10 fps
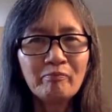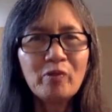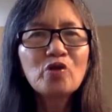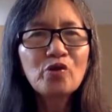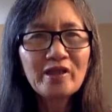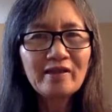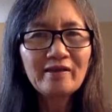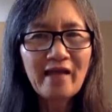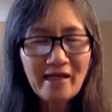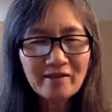
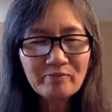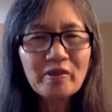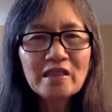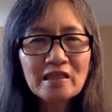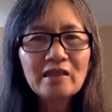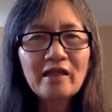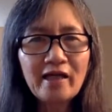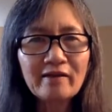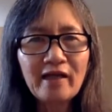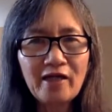between that person
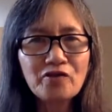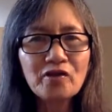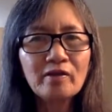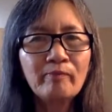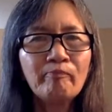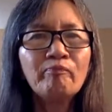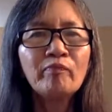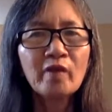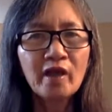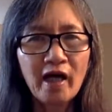and the cancer?
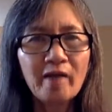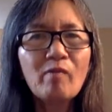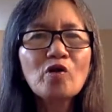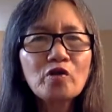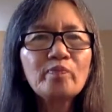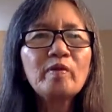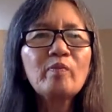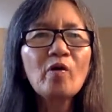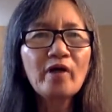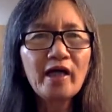And most of the
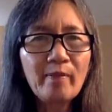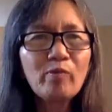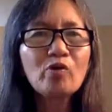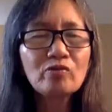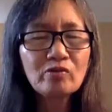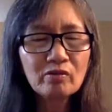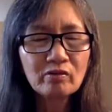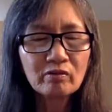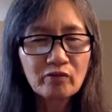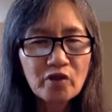people, they are able to
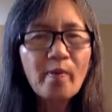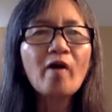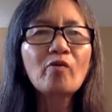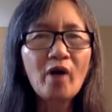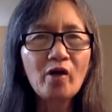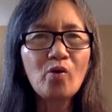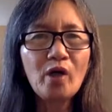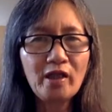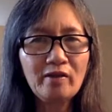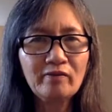respond right away.